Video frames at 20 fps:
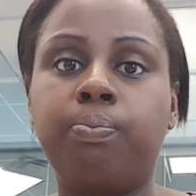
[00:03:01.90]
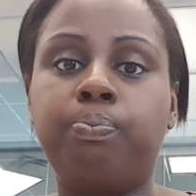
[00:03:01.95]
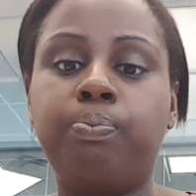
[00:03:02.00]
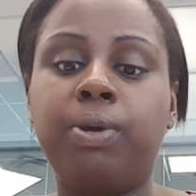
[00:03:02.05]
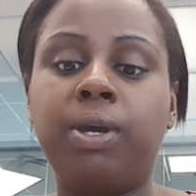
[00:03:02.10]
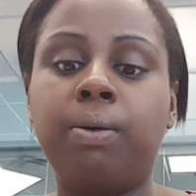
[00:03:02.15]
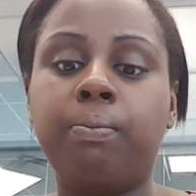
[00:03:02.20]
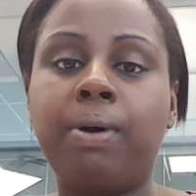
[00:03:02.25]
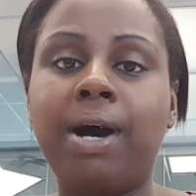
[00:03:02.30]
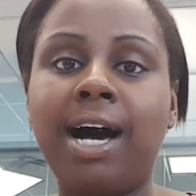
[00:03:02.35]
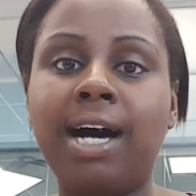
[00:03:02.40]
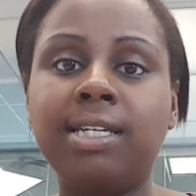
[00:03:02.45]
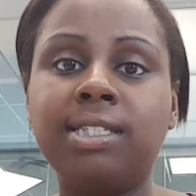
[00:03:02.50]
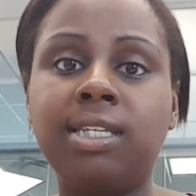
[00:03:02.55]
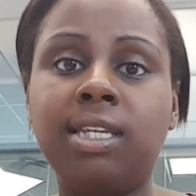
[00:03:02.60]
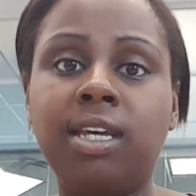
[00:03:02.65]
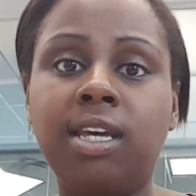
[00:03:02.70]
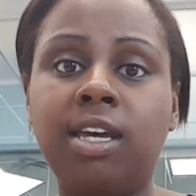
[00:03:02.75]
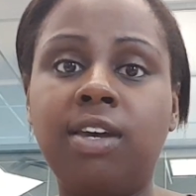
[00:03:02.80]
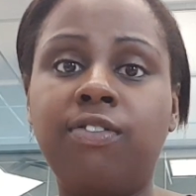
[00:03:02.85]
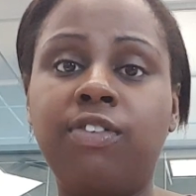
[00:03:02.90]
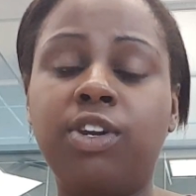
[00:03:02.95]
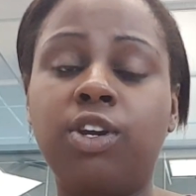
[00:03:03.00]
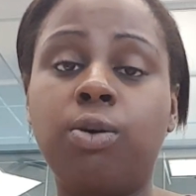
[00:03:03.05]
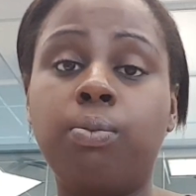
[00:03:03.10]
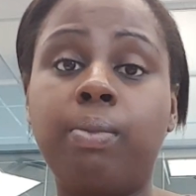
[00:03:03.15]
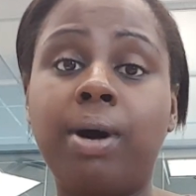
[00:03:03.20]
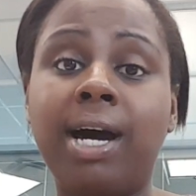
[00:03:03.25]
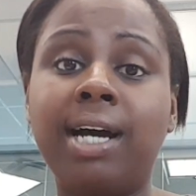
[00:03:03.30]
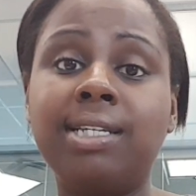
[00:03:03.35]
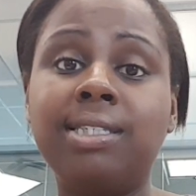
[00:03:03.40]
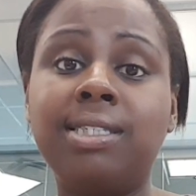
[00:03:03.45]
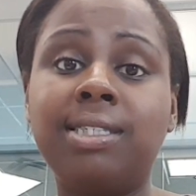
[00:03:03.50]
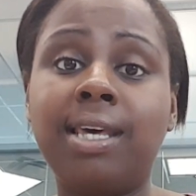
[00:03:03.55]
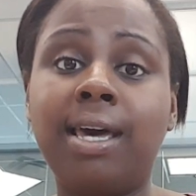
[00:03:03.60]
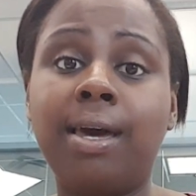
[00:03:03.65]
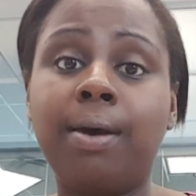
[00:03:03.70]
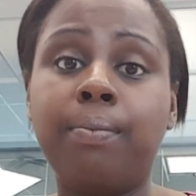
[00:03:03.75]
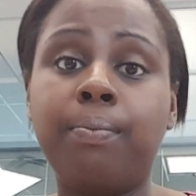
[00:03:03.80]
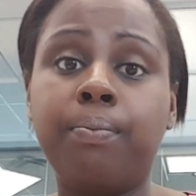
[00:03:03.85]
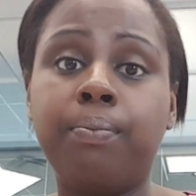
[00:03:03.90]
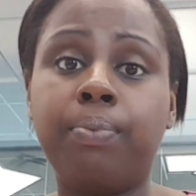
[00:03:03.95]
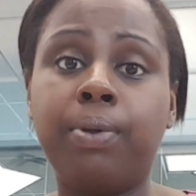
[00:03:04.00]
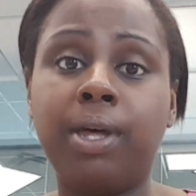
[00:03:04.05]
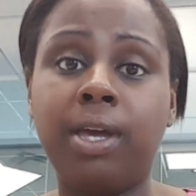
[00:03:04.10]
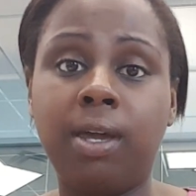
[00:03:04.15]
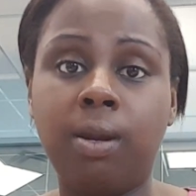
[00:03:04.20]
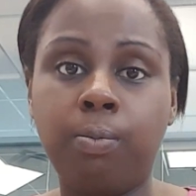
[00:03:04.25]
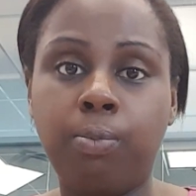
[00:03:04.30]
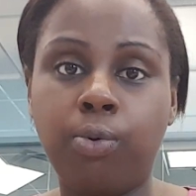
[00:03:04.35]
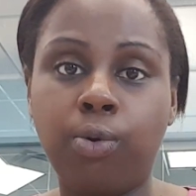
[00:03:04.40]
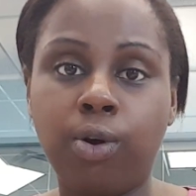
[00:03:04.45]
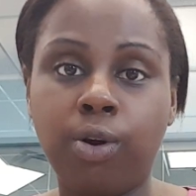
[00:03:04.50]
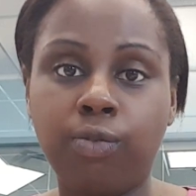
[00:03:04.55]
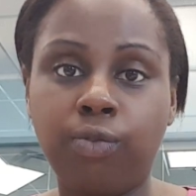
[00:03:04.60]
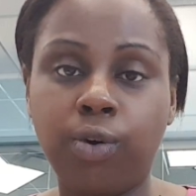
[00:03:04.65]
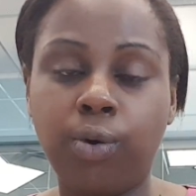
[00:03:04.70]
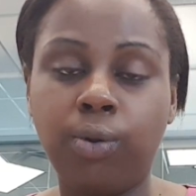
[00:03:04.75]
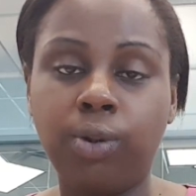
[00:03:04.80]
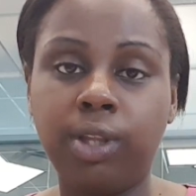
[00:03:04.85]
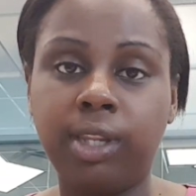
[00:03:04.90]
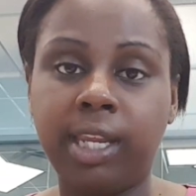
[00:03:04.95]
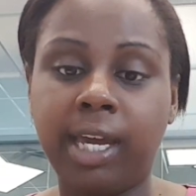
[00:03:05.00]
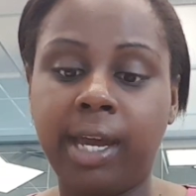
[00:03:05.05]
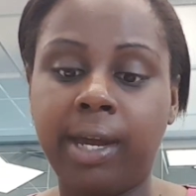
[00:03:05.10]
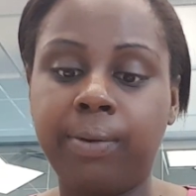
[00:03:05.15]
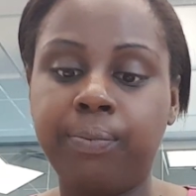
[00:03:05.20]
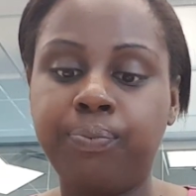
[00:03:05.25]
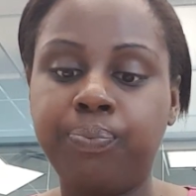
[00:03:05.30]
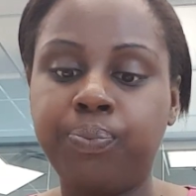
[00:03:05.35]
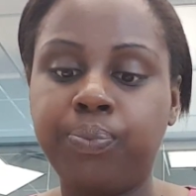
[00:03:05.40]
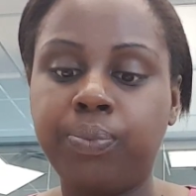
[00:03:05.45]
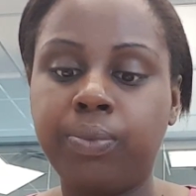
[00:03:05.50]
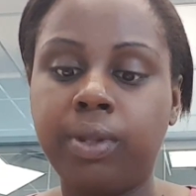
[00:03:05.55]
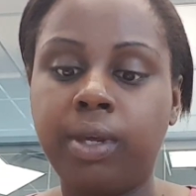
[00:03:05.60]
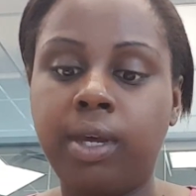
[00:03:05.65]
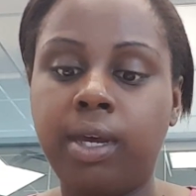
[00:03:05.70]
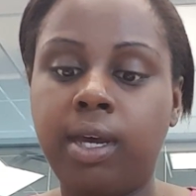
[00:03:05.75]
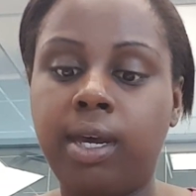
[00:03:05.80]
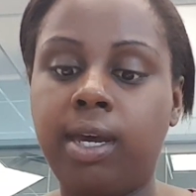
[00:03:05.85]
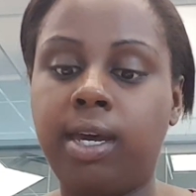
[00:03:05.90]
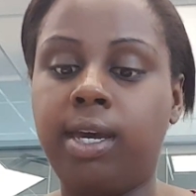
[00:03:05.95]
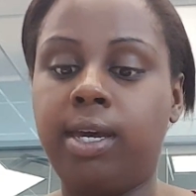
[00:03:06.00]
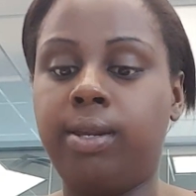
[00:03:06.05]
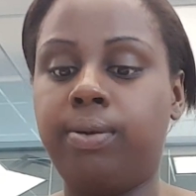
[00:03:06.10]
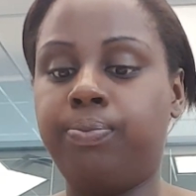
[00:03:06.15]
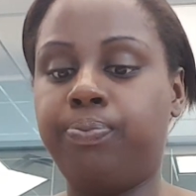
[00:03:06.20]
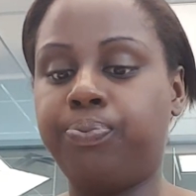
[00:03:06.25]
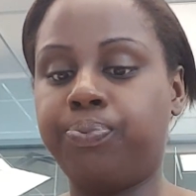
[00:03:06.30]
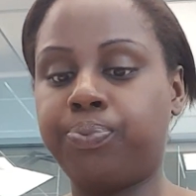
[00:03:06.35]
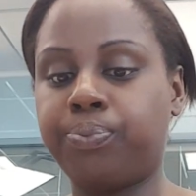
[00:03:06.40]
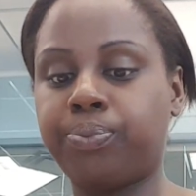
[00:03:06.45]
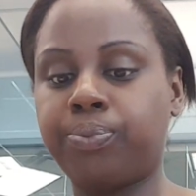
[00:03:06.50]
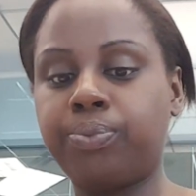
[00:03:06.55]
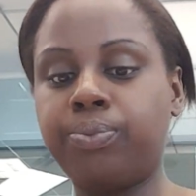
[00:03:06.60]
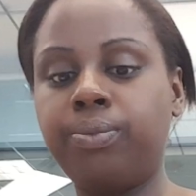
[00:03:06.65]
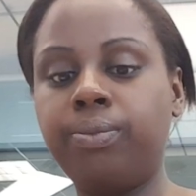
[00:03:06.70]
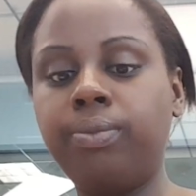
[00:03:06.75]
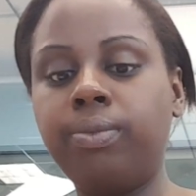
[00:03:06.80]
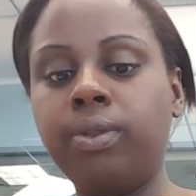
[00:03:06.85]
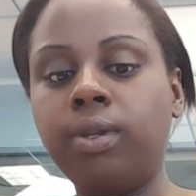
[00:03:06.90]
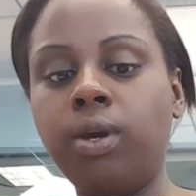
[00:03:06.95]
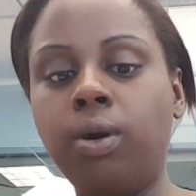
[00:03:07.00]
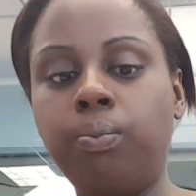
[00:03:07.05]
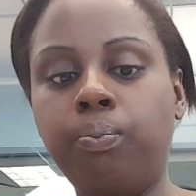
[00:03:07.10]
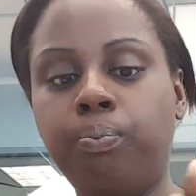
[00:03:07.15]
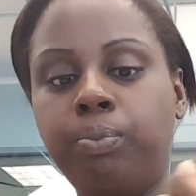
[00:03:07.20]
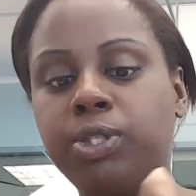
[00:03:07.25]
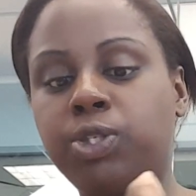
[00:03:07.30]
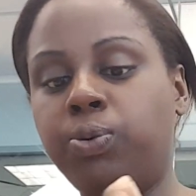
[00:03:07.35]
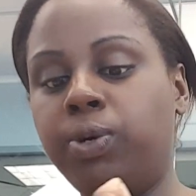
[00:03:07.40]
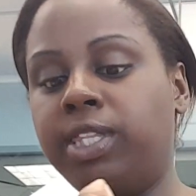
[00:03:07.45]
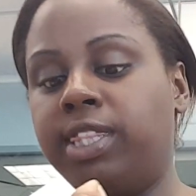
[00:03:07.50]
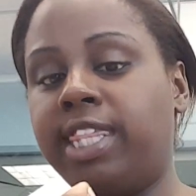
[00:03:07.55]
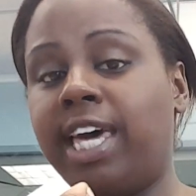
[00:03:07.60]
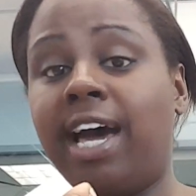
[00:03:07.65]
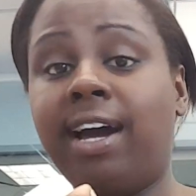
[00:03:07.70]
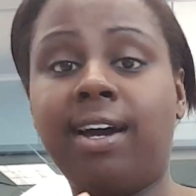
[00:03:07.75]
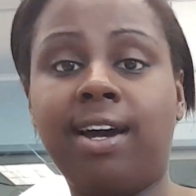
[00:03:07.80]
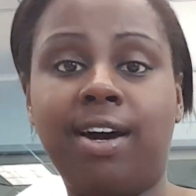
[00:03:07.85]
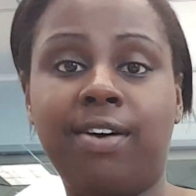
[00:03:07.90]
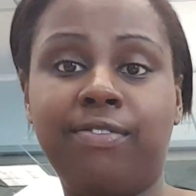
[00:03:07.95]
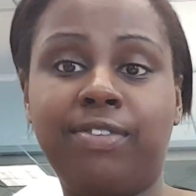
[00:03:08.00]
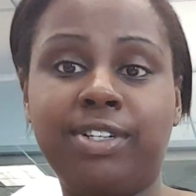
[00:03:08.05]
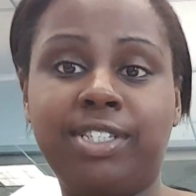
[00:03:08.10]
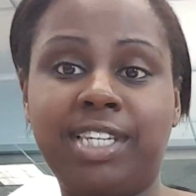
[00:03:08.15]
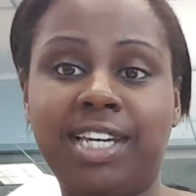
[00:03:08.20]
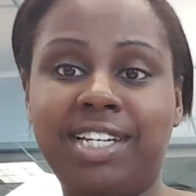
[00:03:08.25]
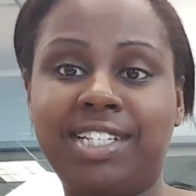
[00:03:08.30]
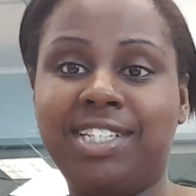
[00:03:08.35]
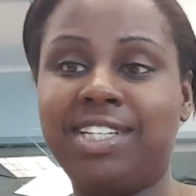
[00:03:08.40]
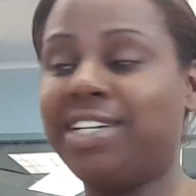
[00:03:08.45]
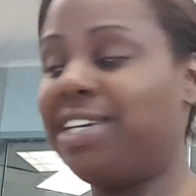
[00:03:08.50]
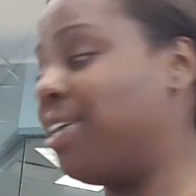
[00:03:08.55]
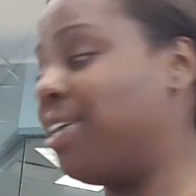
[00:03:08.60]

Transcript: being positive and your mindset play an important role in that. And between that conversation